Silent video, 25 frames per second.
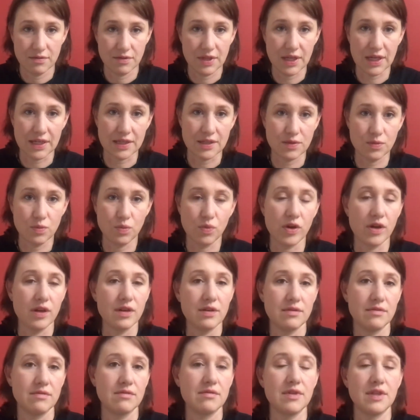That's what
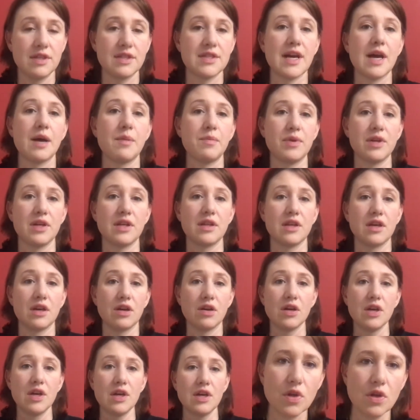is happening
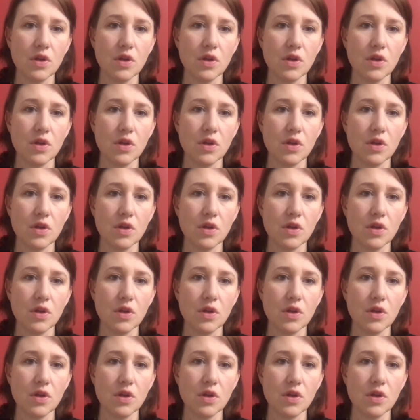there.